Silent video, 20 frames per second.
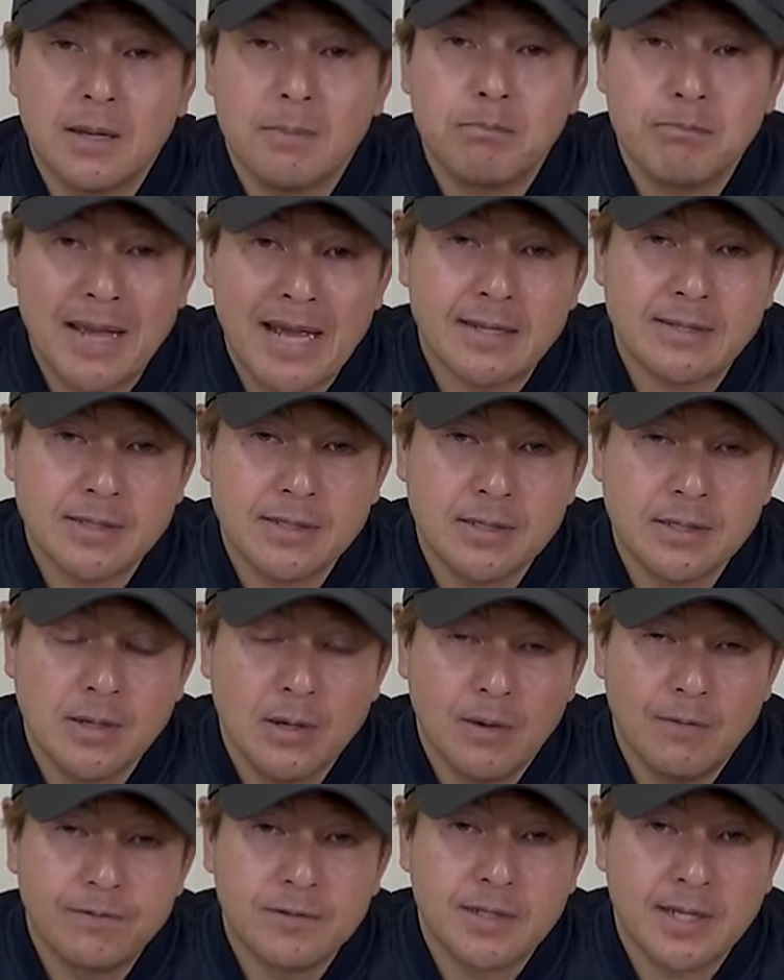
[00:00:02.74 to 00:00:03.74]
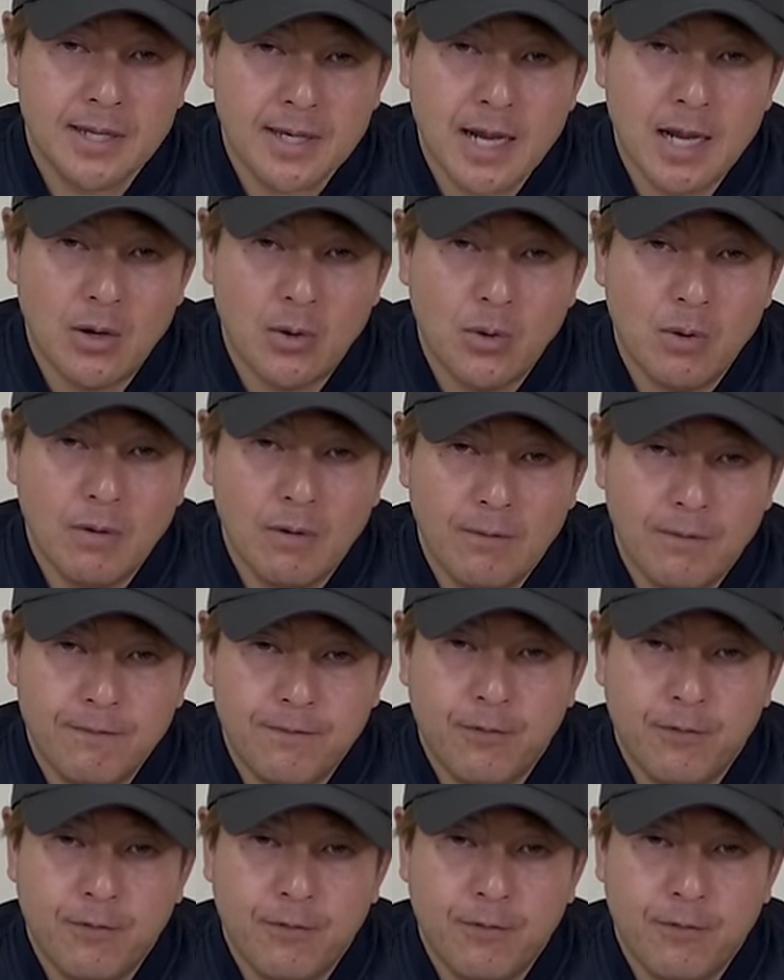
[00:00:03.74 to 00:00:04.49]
the passing of Terao,